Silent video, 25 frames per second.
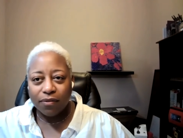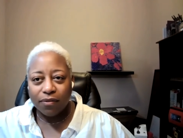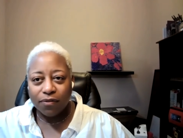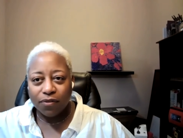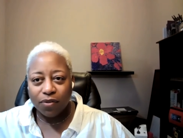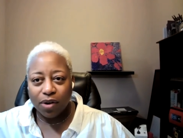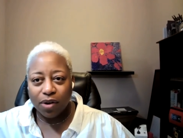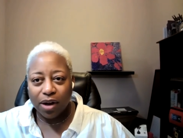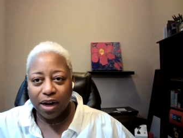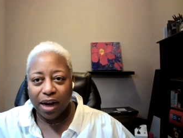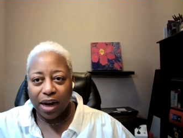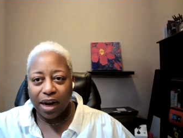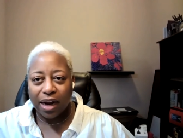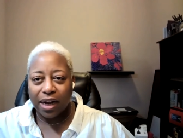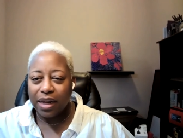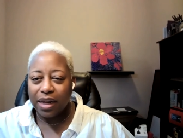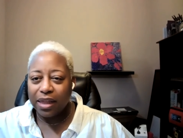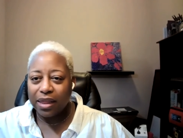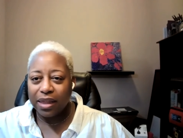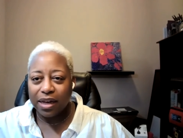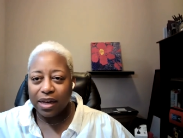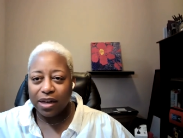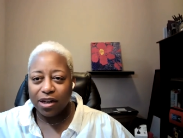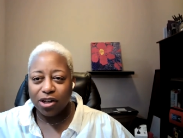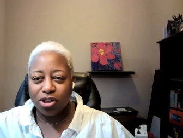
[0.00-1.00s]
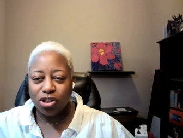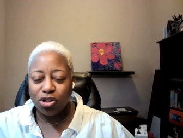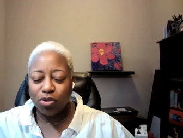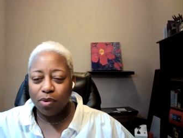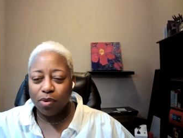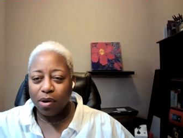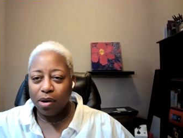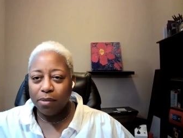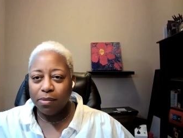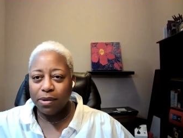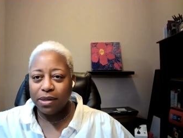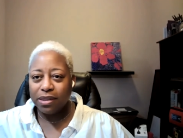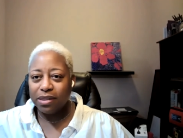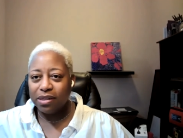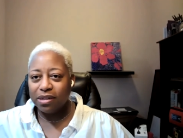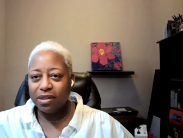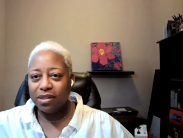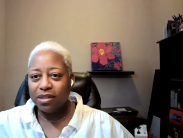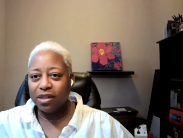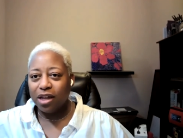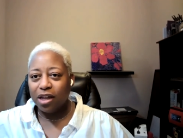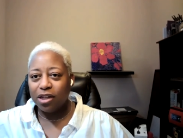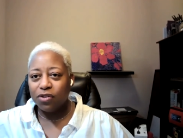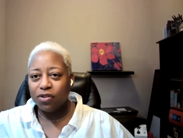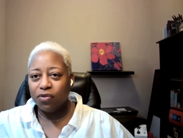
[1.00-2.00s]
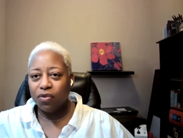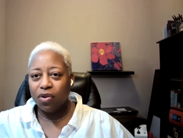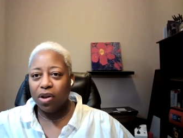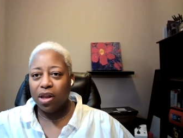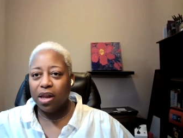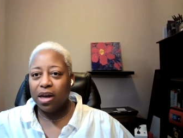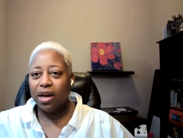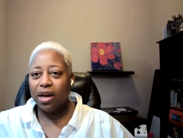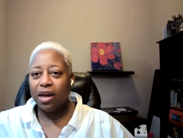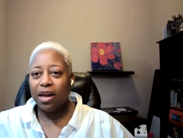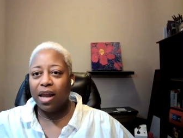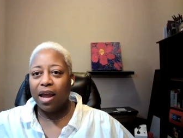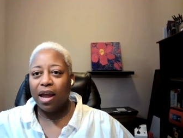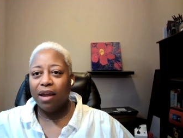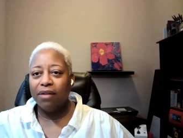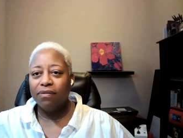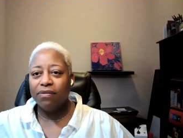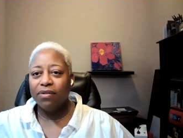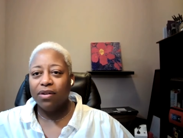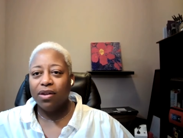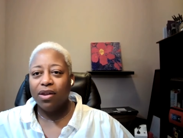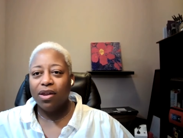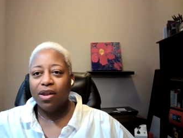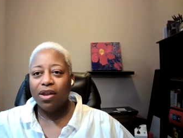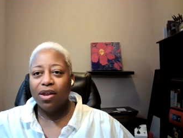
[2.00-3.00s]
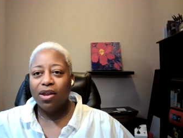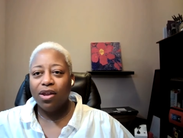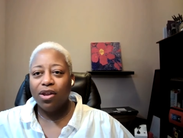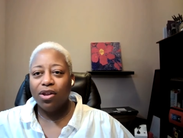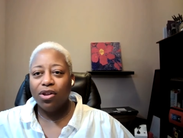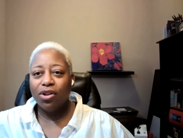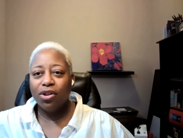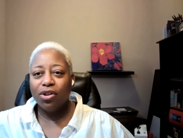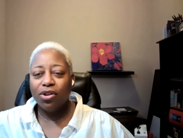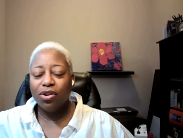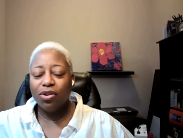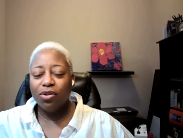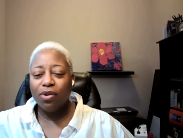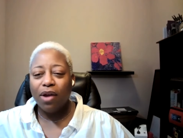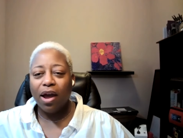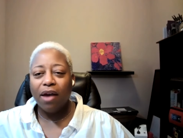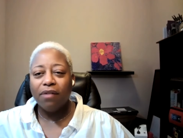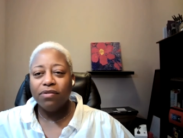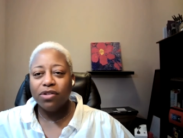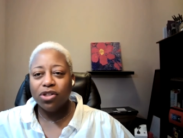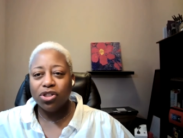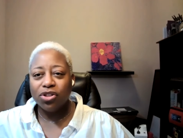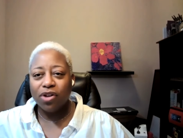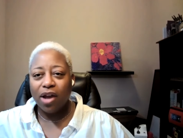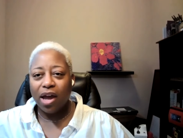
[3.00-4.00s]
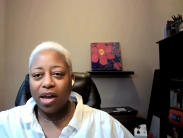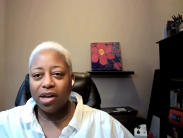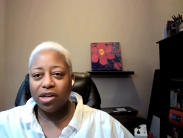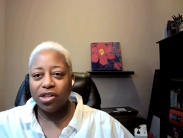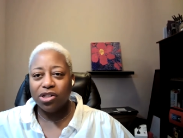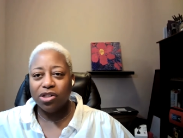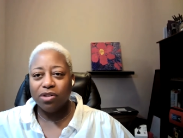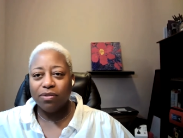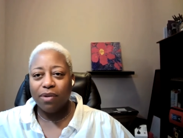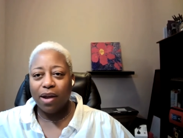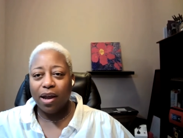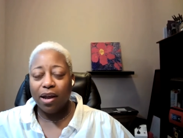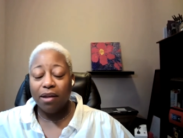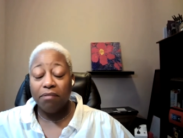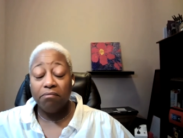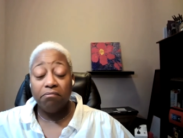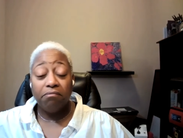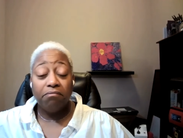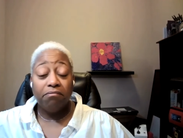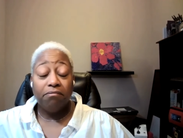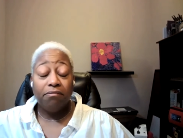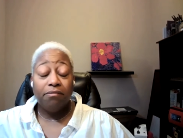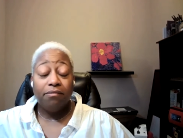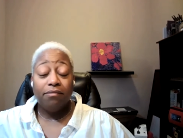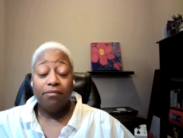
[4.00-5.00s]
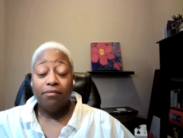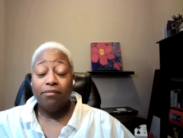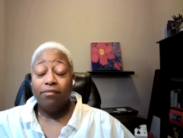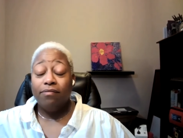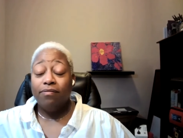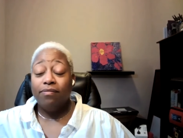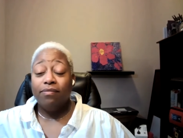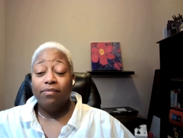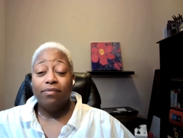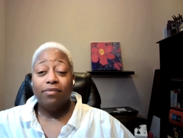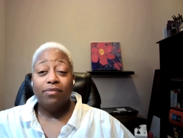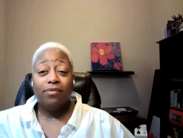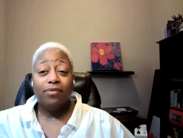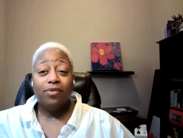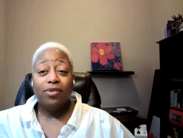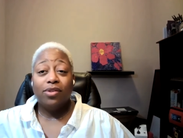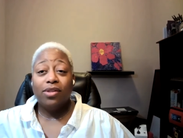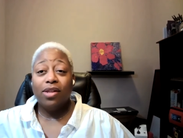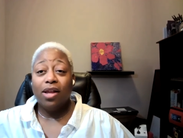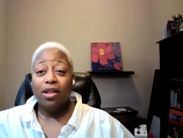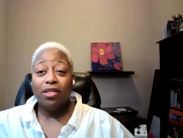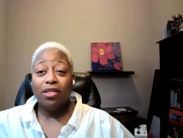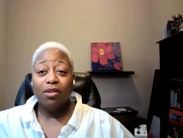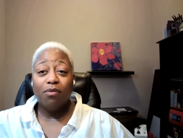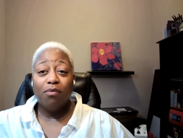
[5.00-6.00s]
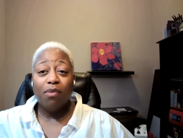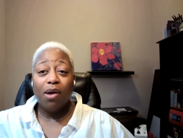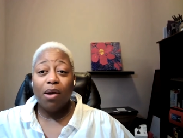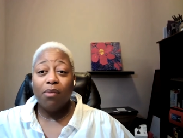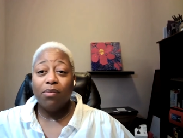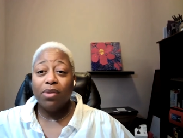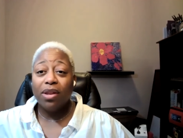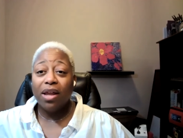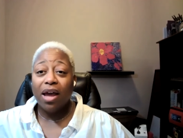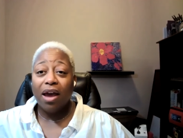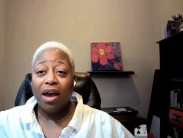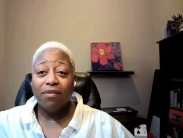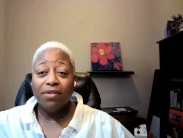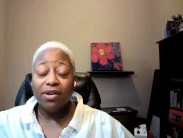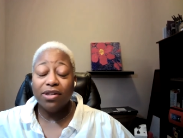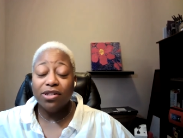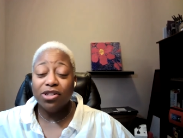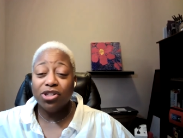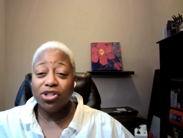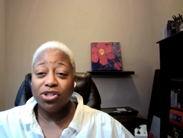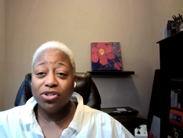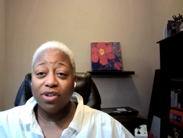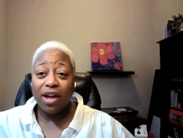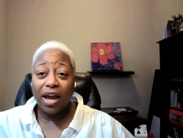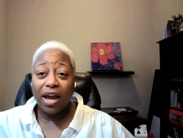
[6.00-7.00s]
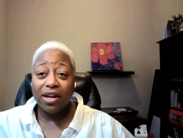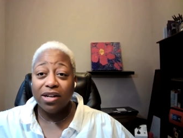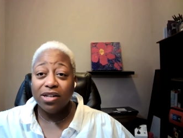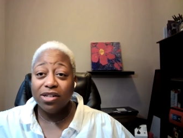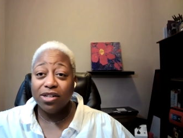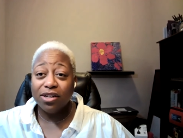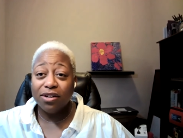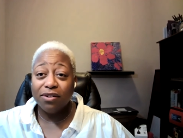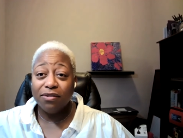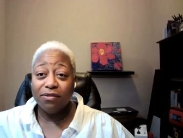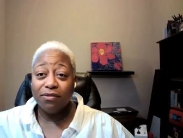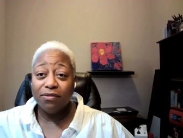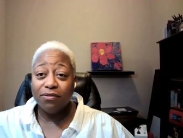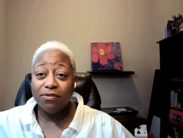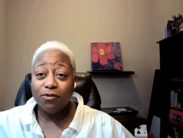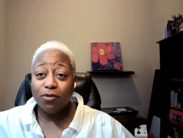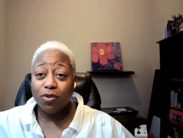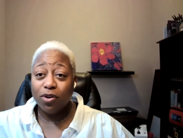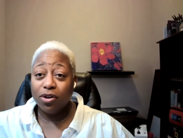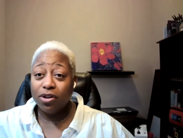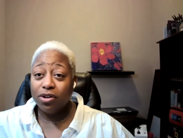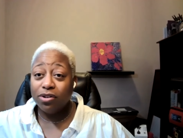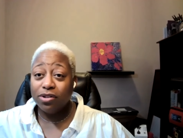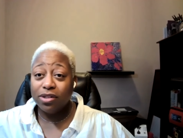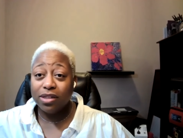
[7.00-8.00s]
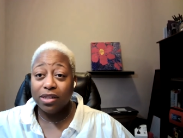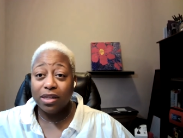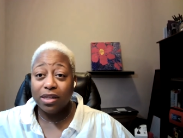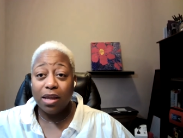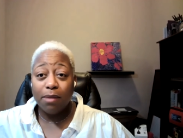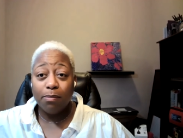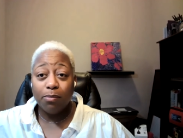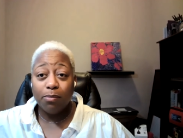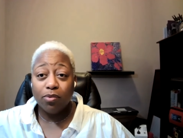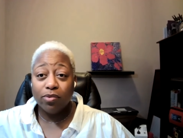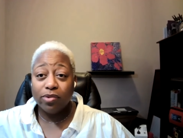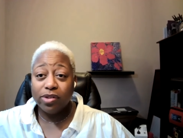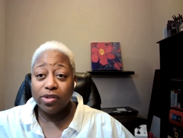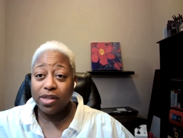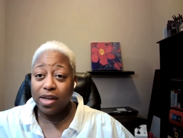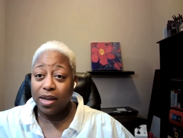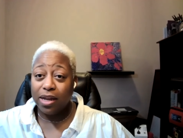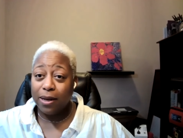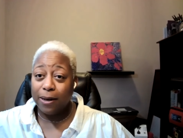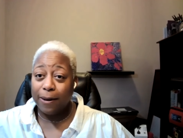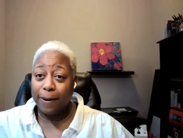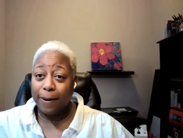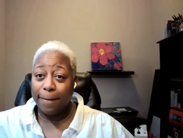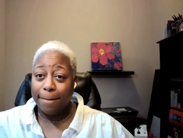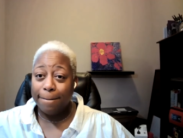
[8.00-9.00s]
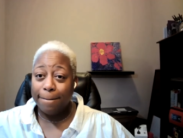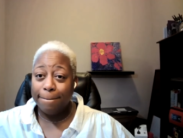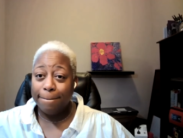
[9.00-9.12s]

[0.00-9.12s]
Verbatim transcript: For anything that you want to be successful in in life, you have a strategy, right? Nothing wrong with having a strategy for your sleep routine.